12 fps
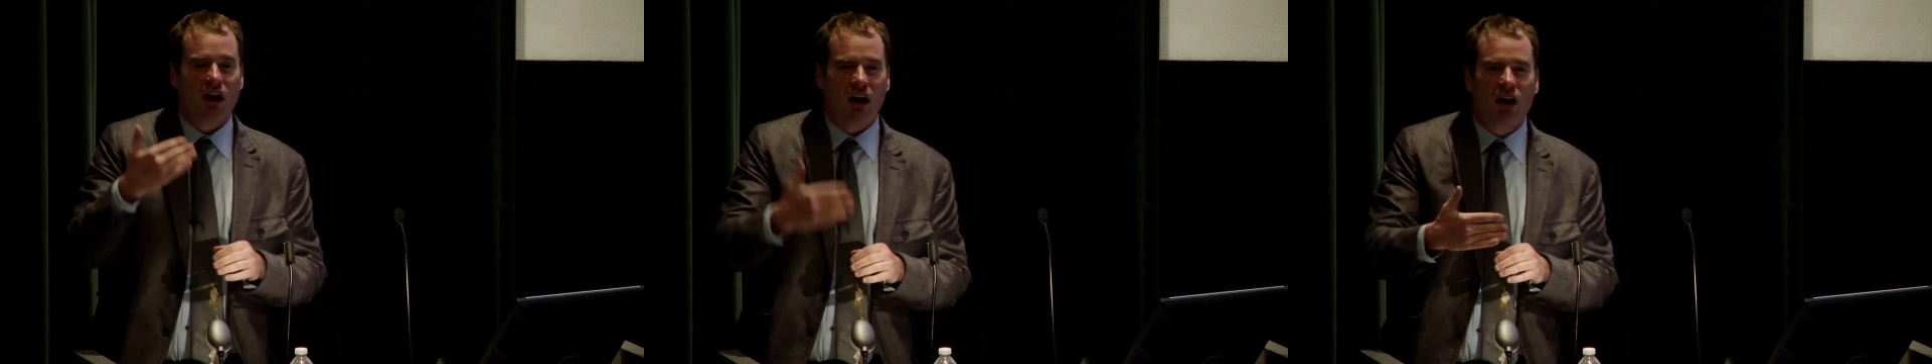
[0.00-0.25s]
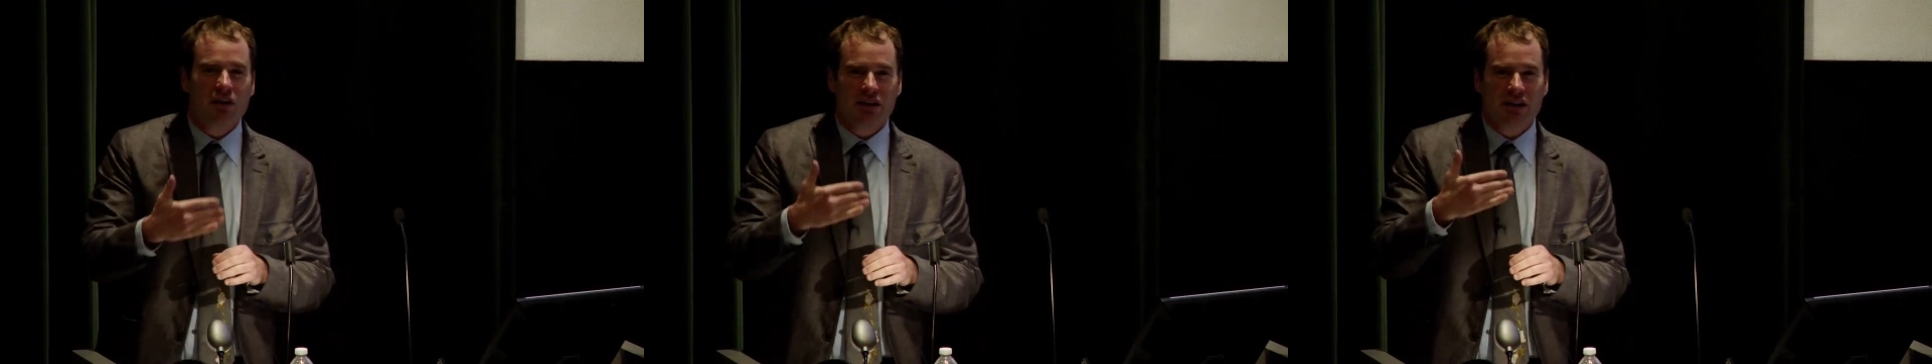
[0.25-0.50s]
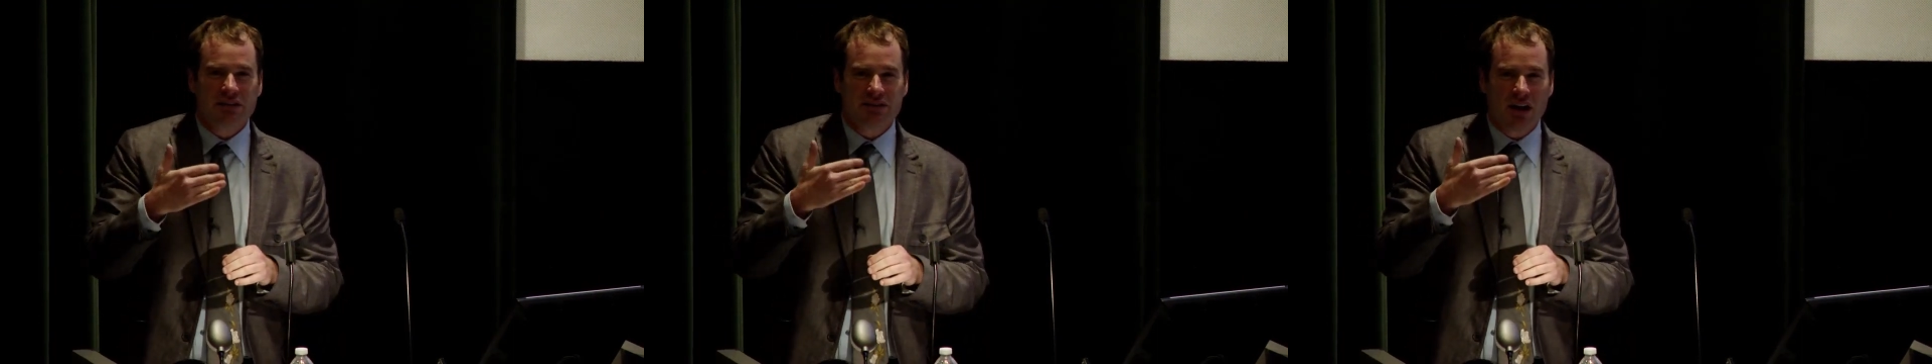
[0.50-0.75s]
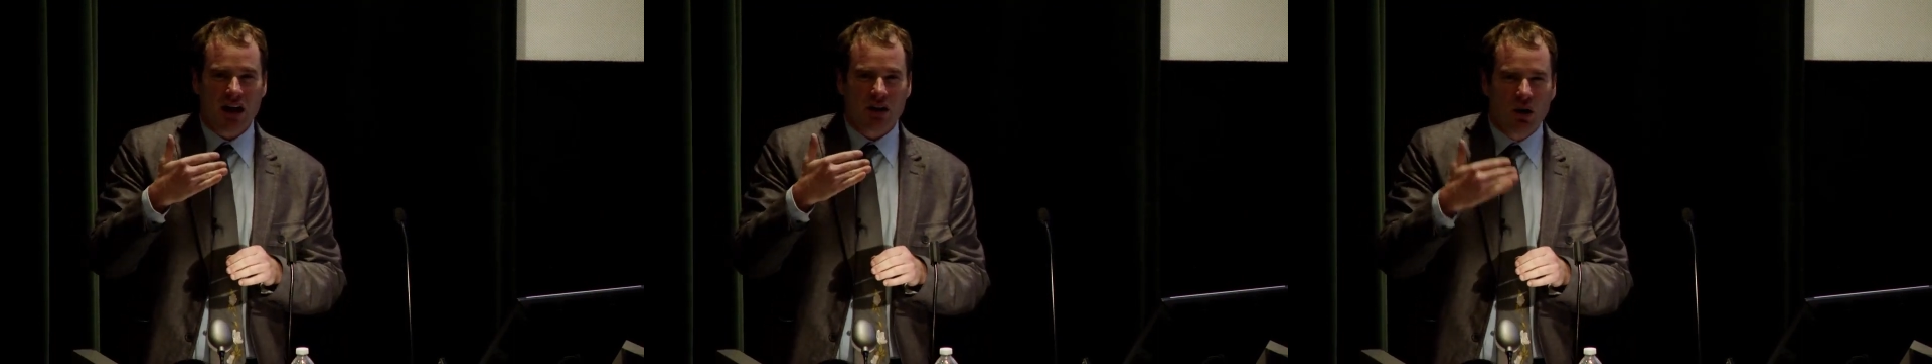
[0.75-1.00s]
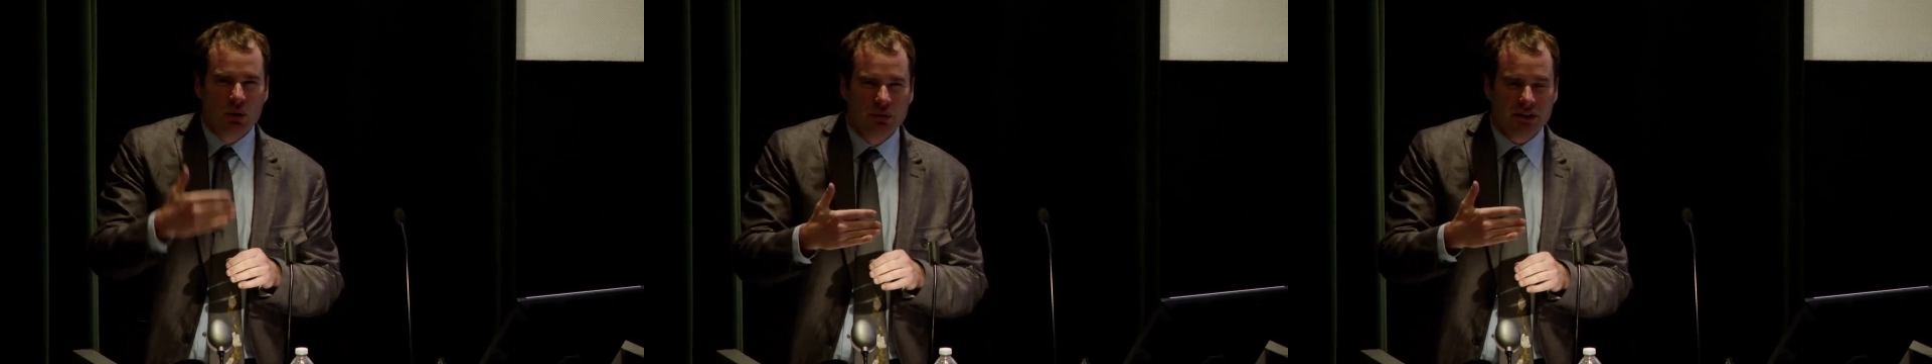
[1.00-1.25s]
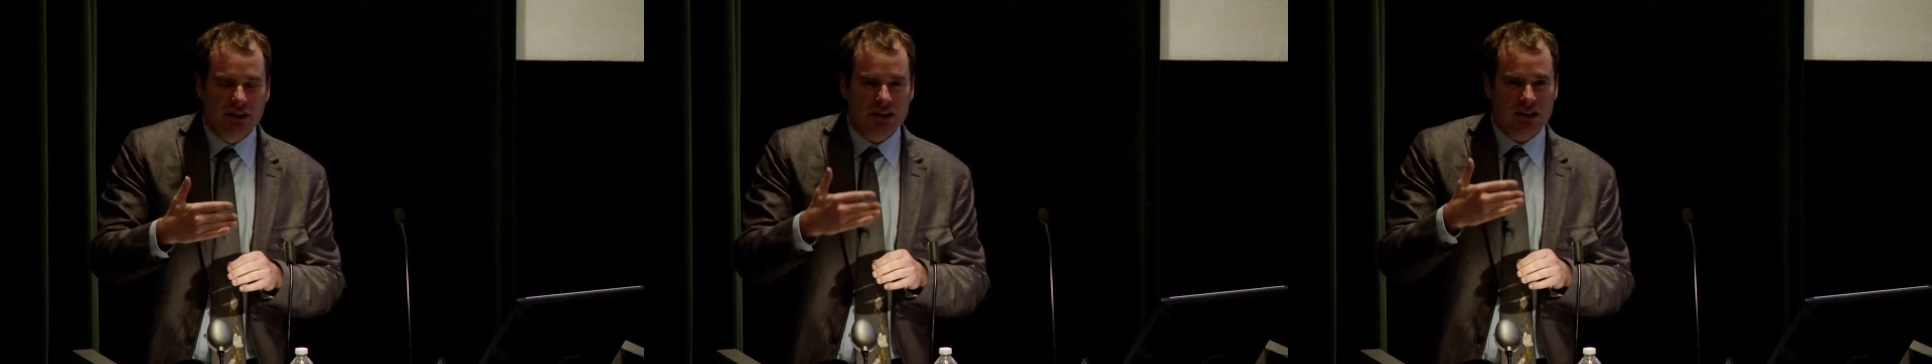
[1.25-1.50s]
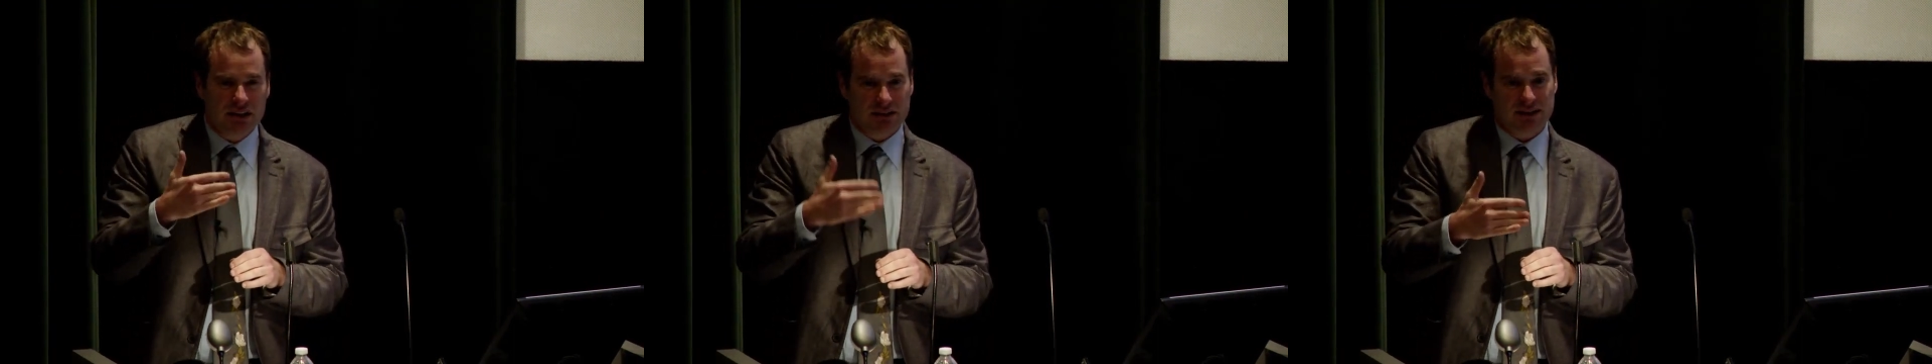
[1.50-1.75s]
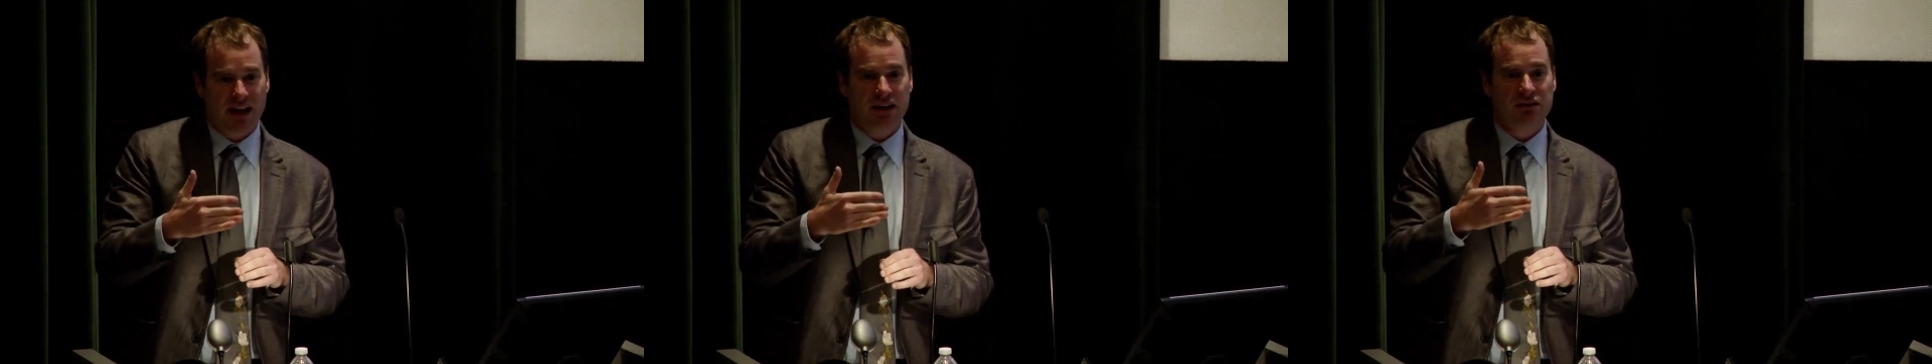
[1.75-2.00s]
art is not only
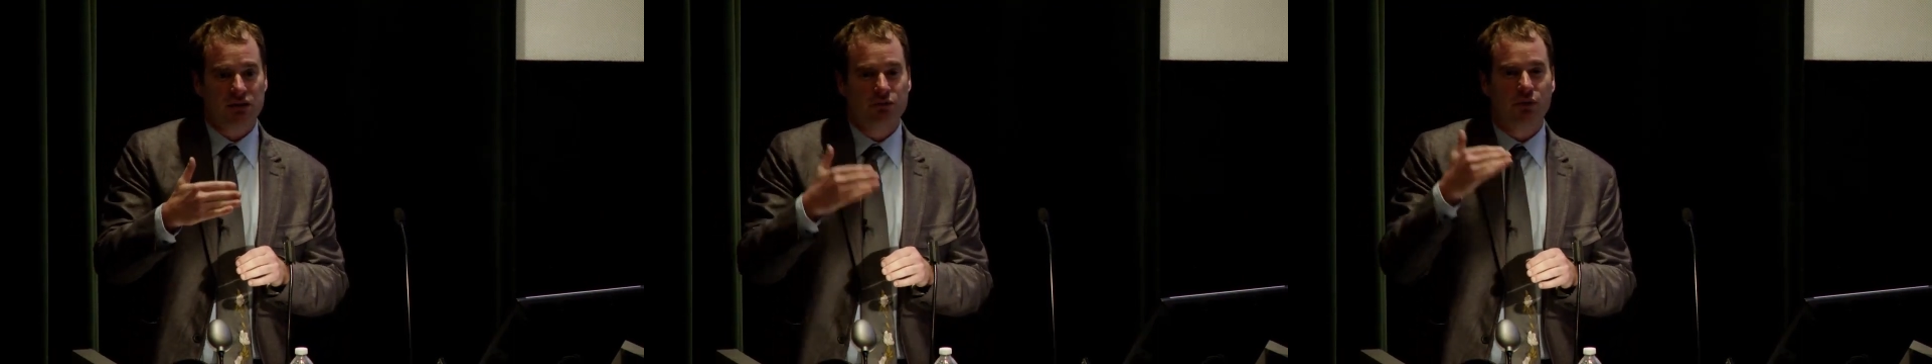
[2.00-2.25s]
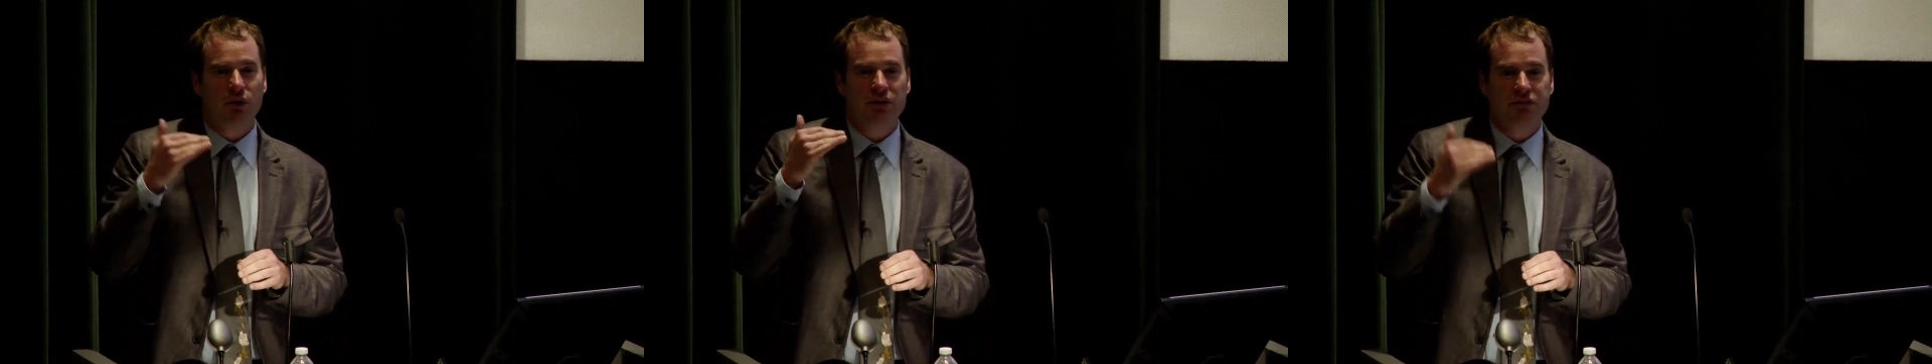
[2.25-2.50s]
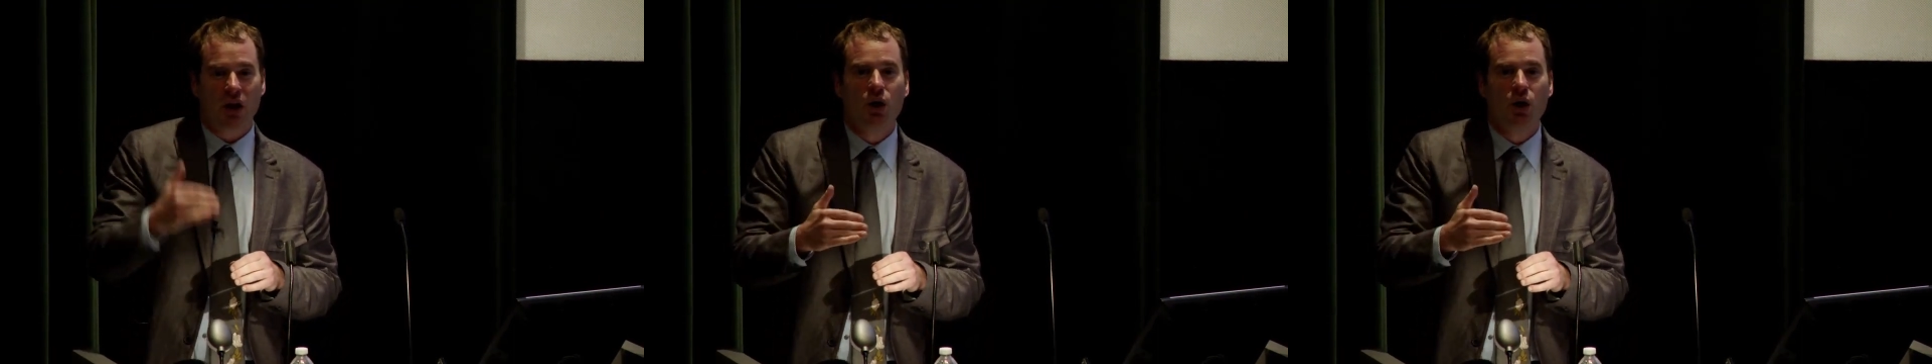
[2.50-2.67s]
intended for its